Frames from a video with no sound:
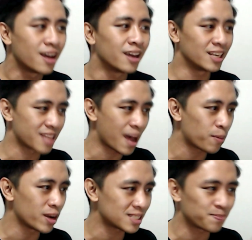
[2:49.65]
His
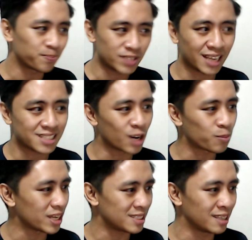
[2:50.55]
Lapras takes out
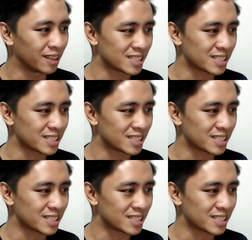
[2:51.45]
my Steelix,